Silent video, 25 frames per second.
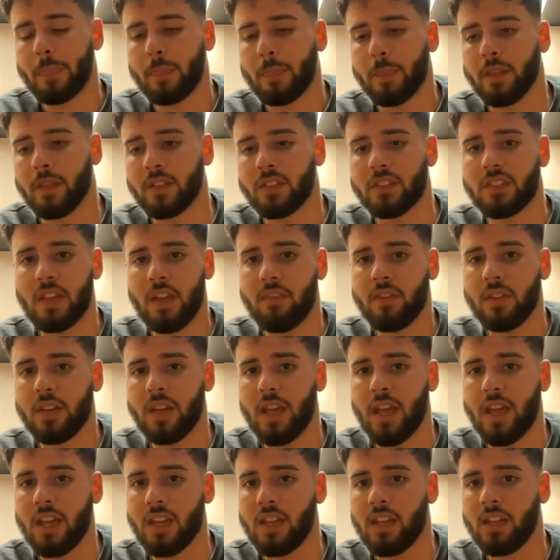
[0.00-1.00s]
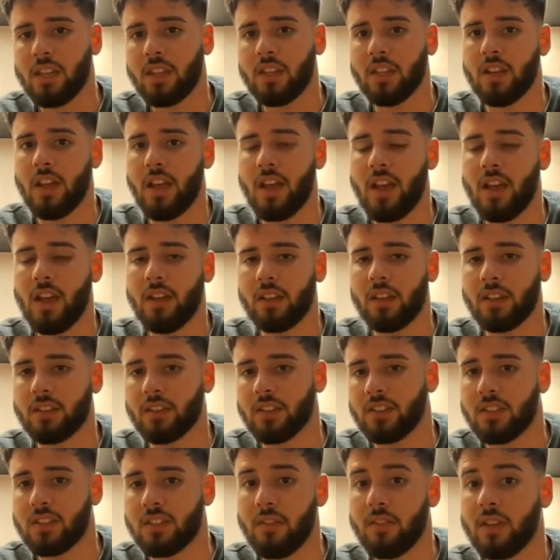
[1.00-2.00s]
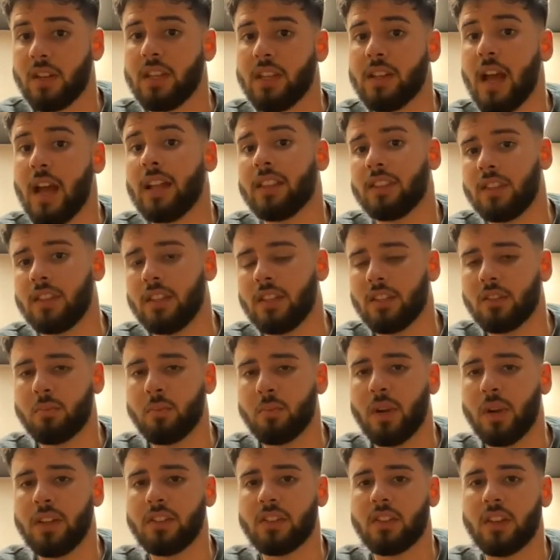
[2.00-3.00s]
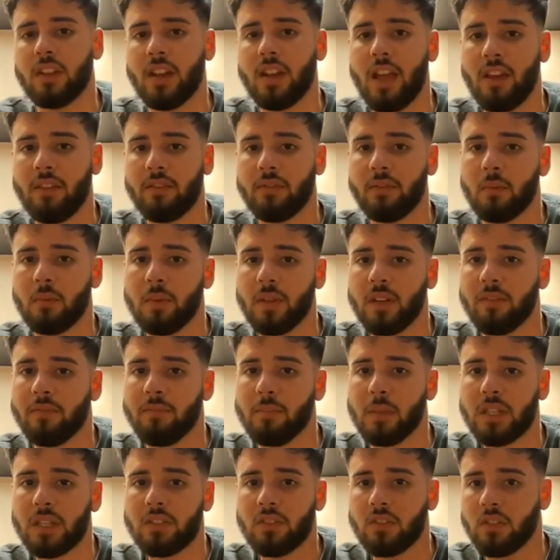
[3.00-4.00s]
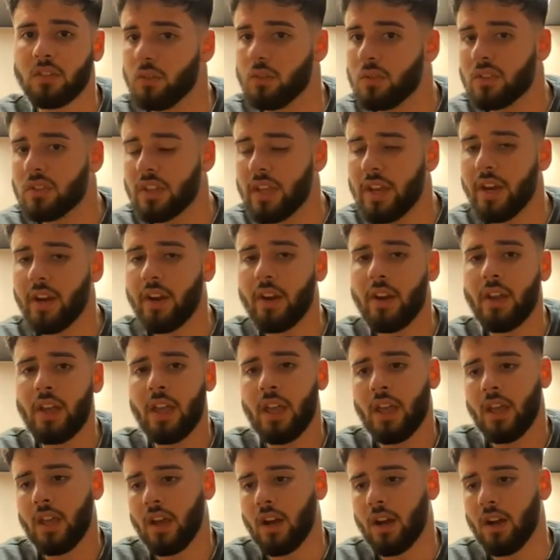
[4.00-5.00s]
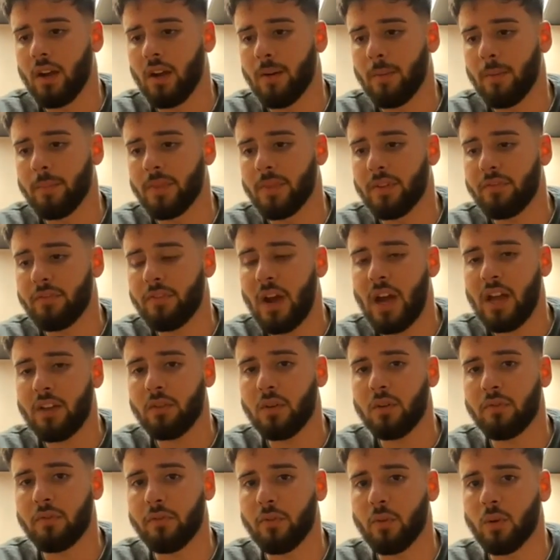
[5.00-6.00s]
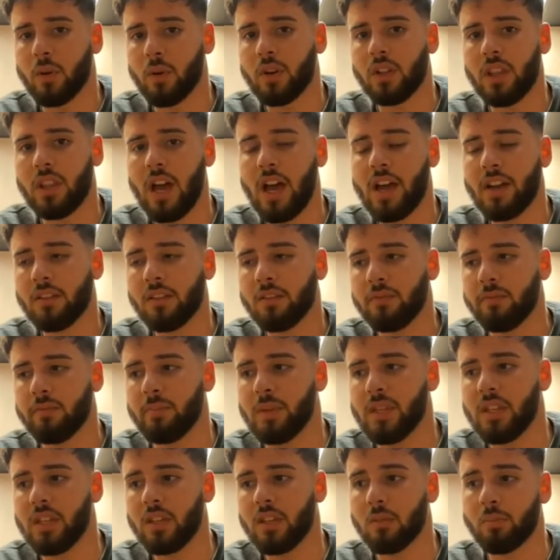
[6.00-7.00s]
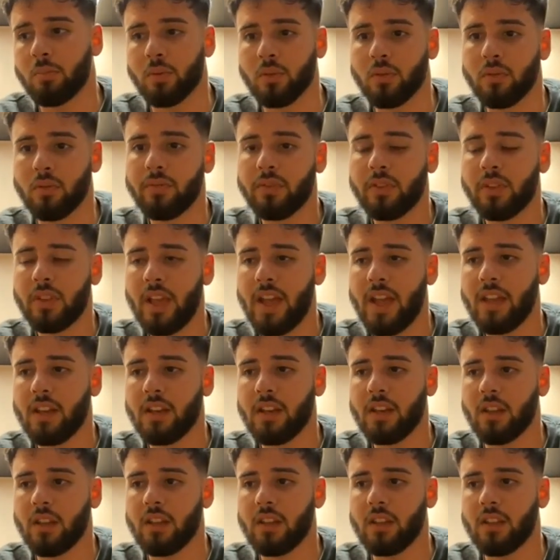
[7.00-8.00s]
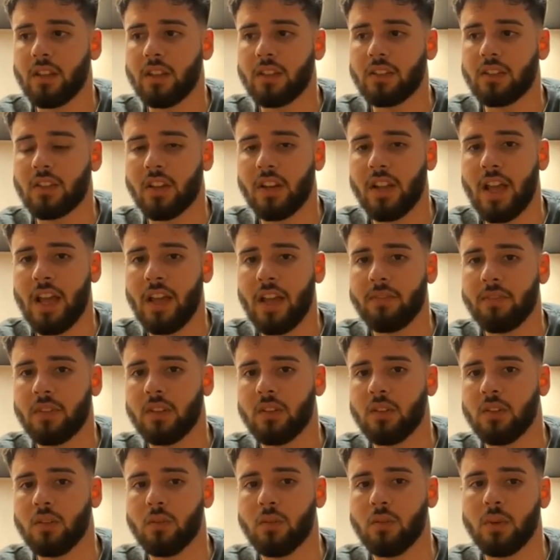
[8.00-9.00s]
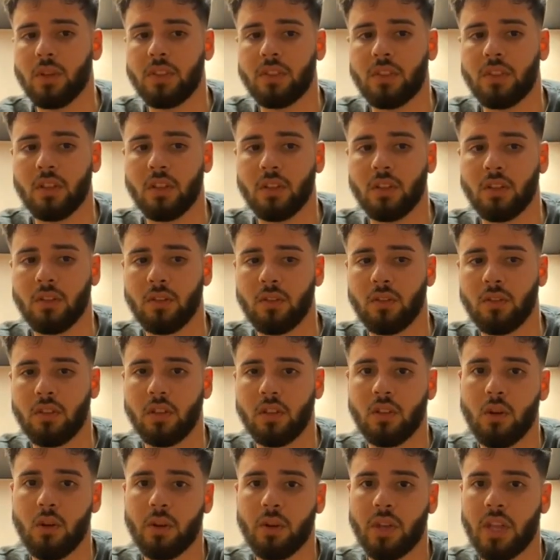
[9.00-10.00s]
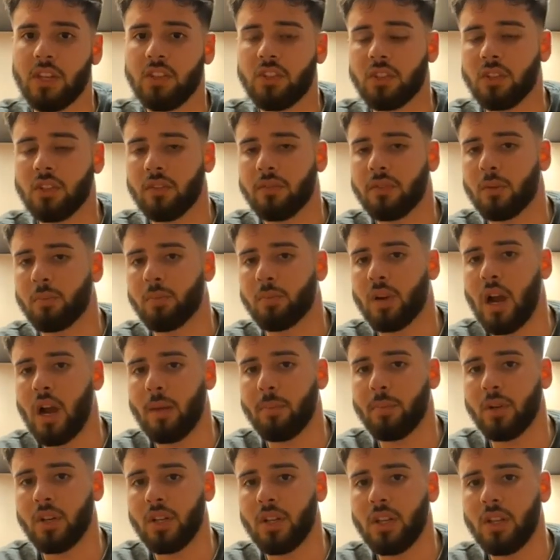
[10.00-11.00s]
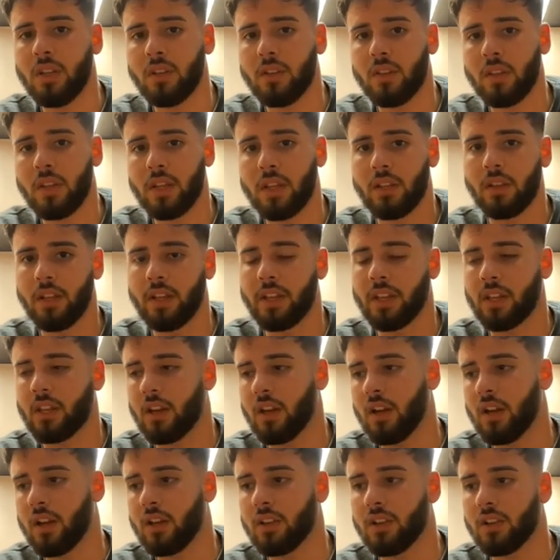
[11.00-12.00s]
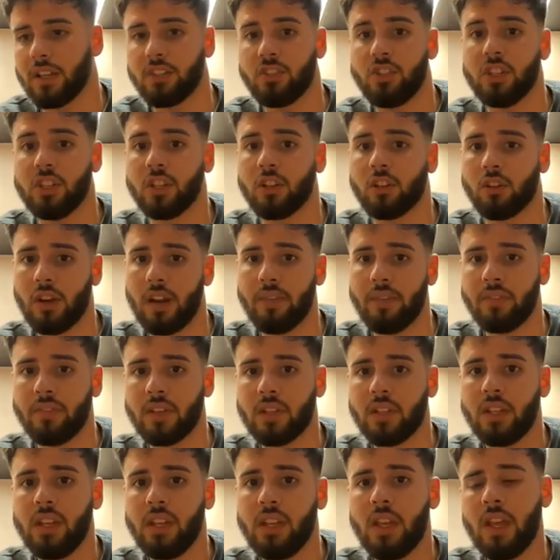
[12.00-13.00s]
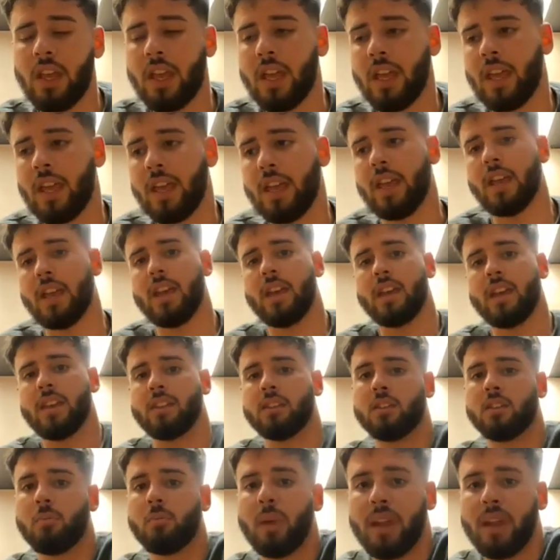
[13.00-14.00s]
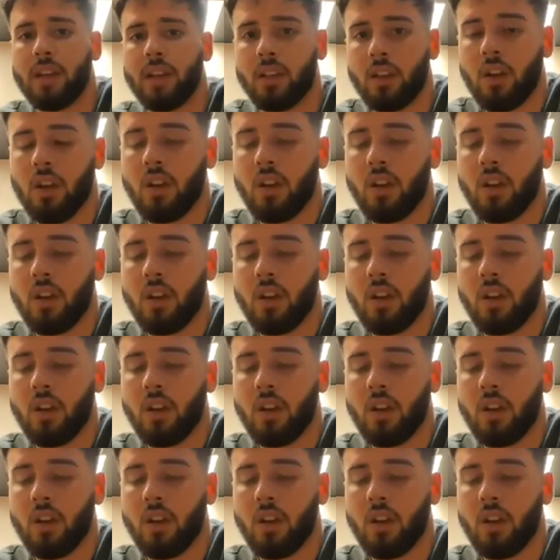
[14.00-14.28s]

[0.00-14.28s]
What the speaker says: The 7A can have like the 7A, not the Express, can have a bit of mixed use there. The 504, a lot of being approved for that, it's going to have to do with the location of the property, like geographically, and depending